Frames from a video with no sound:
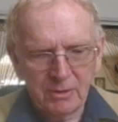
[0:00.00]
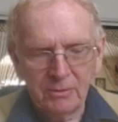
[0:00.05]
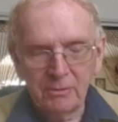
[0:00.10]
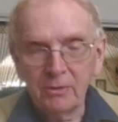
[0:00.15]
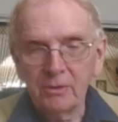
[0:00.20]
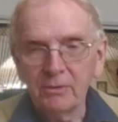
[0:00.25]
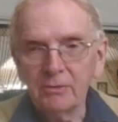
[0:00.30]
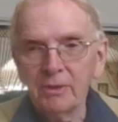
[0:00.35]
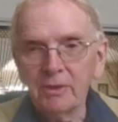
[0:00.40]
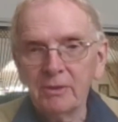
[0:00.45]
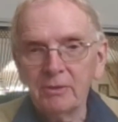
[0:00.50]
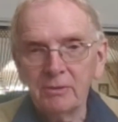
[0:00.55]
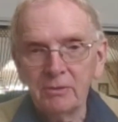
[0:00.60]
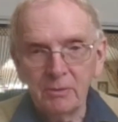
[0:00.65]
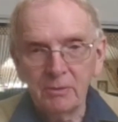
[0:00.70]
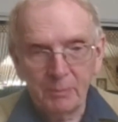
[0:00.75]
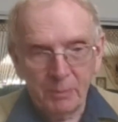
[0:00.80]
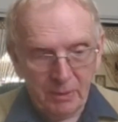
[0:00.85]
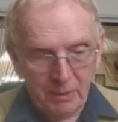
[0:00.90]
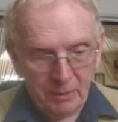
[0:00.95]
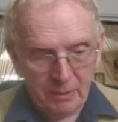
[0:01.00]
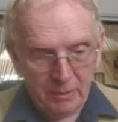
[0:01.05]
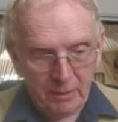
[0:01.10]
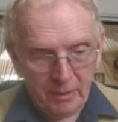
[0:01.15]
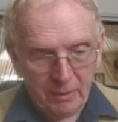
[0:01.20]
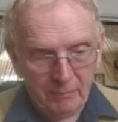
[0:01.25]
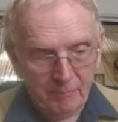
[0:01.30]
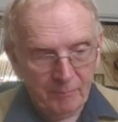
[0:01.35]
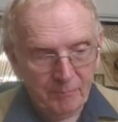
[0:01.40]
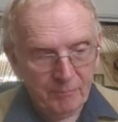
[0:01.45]
Not needed up here,
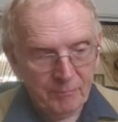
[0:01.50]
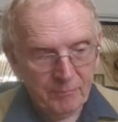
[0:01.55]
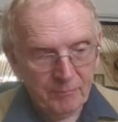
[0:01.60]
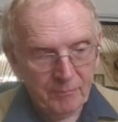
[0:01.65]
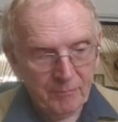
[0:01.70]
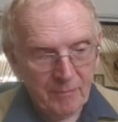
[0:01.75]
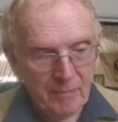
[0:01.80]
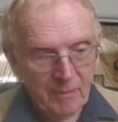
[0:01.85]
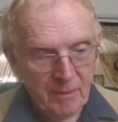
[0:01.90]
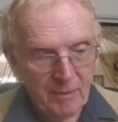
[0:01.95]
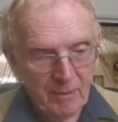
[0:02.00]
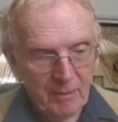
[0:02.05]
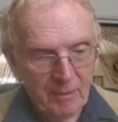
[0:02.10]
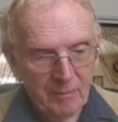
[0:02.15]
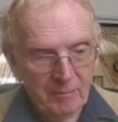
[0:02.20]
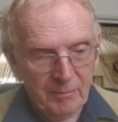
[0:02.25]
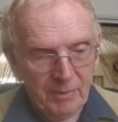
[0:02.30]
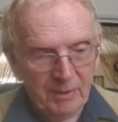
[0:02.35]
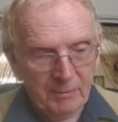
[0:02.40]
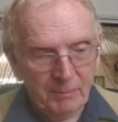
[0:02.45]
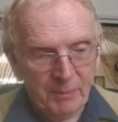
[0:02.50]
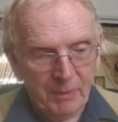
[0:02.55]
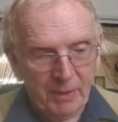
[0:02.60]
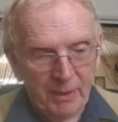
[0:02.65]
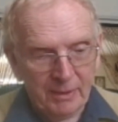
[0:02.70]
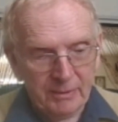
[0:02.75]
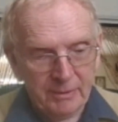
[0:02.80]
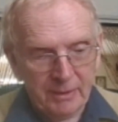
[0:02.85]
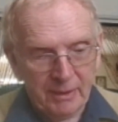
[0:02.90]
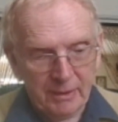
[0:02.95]
then. "Beg
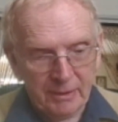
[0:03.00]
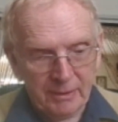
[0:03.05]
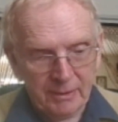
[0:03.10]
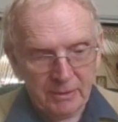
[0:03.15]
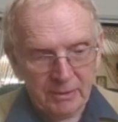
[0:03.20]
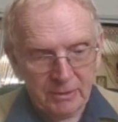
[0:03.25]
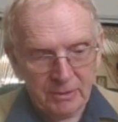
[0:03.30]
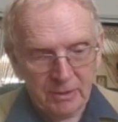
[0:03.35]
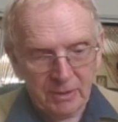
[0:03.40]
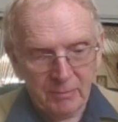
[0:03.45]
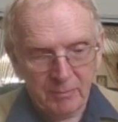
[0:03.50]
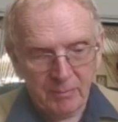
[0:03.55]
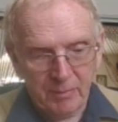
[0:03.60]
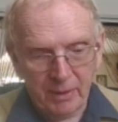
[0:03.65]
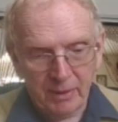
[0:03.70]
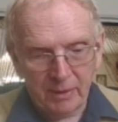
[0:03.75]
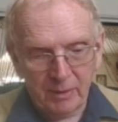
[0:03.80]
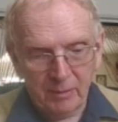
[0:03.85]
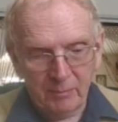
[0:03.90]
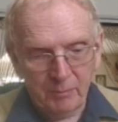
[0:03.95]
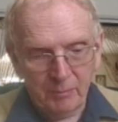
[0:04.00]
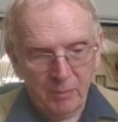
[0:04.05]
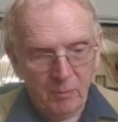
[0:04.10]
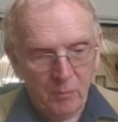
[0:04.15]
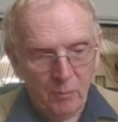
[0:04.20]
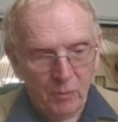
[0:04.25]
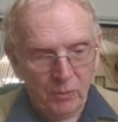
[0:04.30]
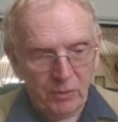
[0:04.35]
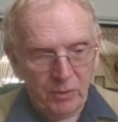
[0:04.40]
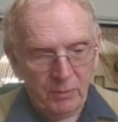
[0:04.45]
pardon, Agnes," said Michael, "but
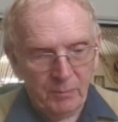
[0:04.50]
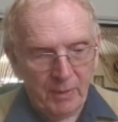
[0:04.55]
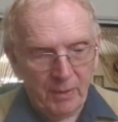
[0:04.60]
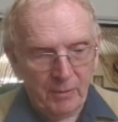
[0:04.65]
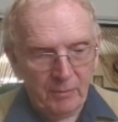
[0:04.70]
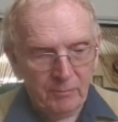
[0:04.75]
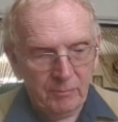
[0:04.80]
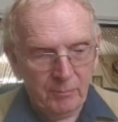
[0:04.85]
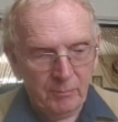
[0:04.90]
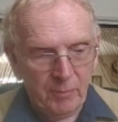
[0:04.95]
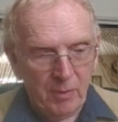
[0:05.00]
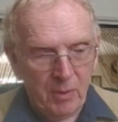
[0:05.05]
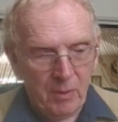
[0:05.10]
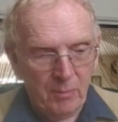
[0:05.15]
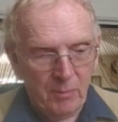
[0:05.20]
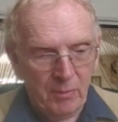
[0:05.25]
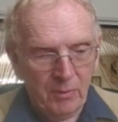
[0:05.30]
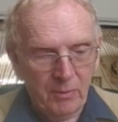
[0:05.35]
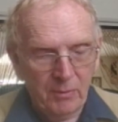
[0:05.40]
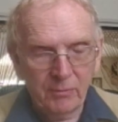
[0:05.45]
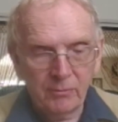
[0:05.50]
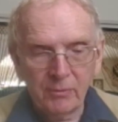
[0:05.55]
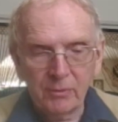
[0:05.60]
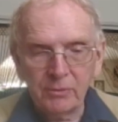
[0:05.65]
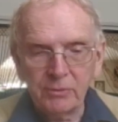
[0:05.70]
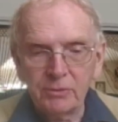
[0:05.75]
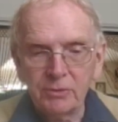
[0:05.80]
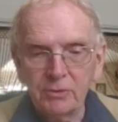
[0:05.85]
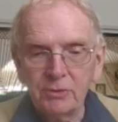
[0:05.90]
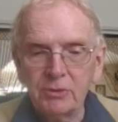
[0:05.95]
what about Bob,
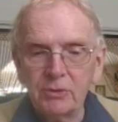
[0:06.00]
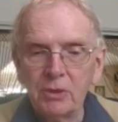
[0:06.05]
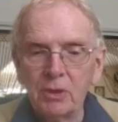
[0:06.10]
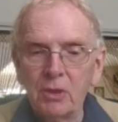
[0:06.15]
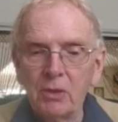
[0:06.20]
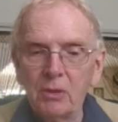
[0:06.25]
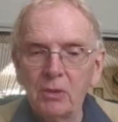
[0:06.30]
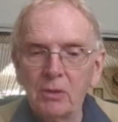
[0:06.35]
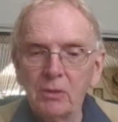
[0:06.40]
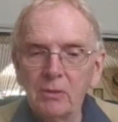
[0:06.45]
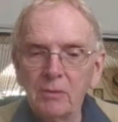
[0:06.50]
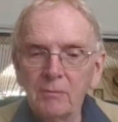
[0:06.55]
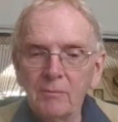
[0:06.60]
Roger's dog?"